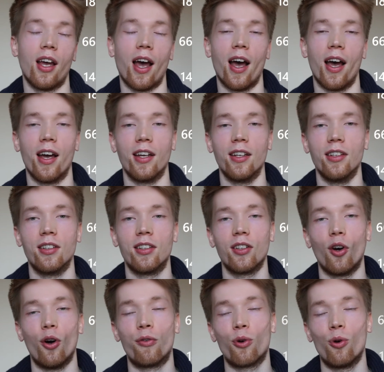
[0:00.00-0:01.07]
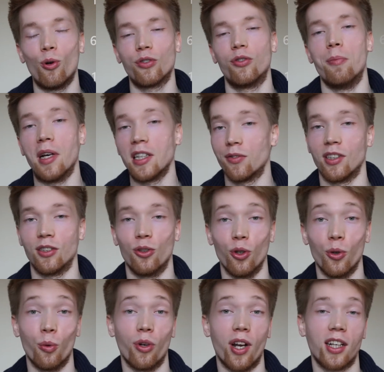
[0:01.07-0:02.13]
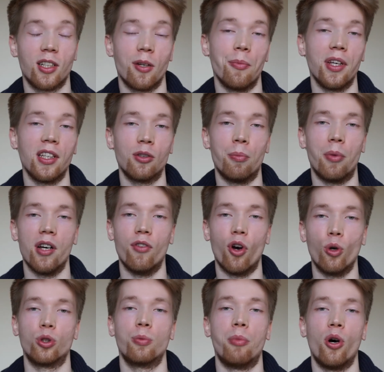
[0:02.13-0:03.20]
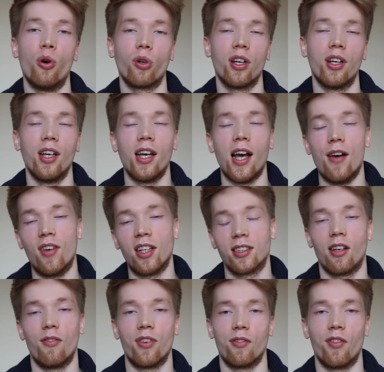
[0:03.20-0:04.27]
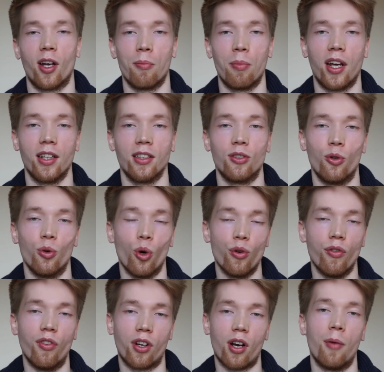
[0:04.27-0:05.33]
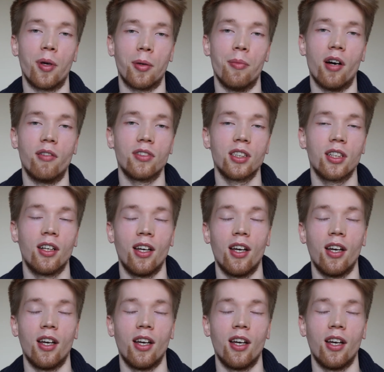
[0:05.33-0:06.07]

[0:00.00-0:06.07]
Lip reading: And of course the best thing to do would actually be to buy the oats bulk, and that's something that I'm planning to do over the coming months.